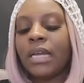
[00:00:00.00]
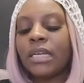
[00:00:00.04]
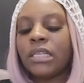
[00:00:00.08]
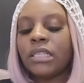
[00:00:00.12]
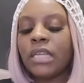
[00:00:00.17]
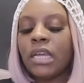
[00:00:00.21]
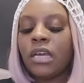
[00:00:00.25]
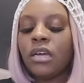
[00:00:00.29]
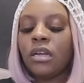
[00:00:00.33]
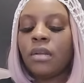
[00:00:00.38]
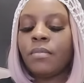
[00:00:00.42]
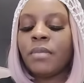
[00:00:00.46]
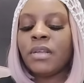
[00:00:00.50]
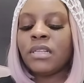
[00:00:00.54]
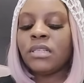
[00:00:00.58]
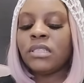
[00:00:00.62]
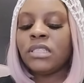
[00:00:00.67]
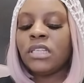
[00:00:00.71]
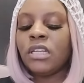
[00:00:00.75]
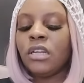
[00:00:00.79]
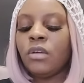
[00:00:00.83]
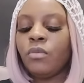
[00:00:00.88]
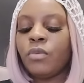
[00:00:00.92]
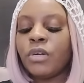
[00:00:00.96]
they could have been
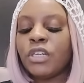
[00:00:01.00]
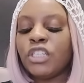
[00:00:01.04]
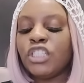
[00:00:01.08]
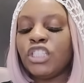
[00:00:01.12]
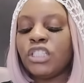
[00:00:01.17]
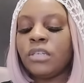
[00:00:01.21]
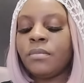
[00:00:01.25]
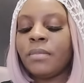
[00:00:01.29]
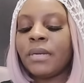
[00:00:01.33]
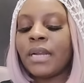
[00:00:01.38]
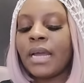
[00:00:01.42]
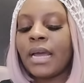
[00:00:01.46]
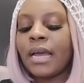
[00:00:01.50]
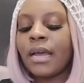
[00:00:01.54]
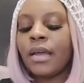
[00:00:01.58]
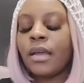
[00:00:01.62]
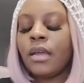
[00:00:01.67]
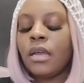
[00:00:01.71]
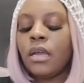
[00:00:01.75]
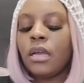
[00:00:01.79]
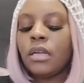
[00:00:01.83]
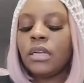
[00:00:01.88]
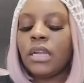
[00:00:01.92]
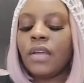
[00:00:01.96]
dealing with a Gemini.
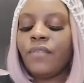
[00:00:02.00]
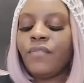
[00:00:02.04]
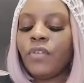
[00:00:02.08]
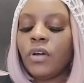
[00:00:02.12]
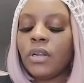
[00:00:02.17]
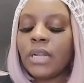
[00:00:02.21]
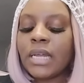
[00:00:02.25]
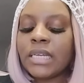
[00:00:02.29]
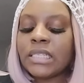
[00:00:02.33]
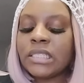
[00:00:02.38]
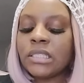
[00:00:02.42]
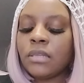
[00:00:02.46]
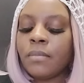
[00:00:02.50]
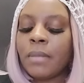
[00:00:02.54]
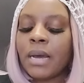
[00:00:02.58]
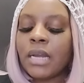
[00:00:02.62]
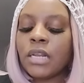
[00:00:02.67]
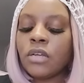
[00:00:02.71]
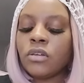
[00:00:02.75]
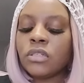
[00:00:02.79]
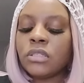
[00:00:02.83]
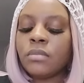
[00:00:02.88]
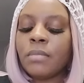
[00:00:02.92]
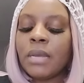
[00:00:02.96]
They felt like
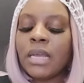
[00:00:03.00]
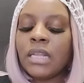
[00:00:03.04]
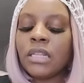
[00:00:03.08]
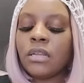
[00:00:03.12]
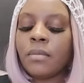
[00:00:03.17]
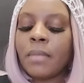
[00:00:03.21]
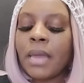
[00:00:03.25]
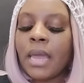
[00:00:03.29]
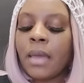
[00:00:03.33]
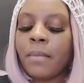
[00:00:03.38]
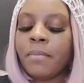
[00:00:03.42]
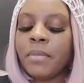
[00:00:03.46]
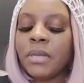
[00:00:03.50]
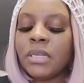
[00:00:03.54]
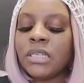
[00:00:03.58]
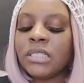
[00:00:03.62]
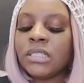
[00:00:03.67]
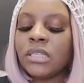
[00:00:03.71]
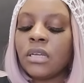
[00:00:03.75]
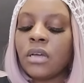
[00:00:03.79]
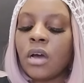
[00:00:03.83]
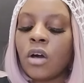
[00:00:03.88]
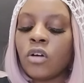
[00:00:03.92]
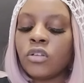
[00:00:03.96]
somebody else made them happy.
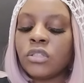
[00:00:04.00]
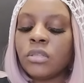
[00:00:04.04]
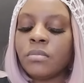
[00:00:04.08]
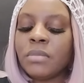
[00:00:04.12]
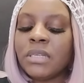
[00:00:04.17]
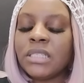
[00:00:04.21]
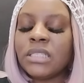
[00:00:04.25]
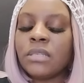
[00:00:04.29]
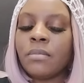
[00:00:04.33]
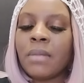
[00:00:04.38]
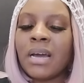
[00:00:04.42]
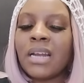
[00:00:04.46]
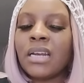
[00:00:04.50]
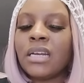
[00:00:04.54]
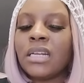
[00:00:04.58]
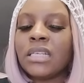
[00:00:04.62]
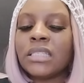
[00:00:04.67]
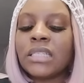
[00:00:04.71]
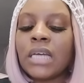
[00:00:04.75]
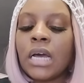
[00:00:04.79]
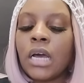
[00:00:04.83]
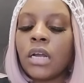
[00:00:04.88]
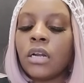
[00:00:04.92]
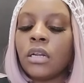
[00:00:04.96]
This could also be somebody
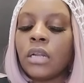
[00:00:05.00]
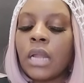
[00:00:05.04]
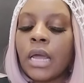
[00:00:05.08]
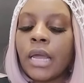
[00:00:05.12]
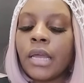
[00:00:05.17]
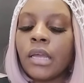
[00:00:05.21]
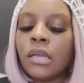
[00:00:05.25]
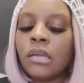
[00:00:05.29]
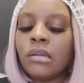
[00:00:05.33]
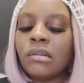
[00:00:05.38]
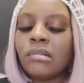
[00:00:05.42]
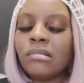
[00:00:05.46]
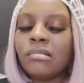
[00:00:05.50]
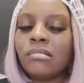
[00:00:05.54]
that's kind of like,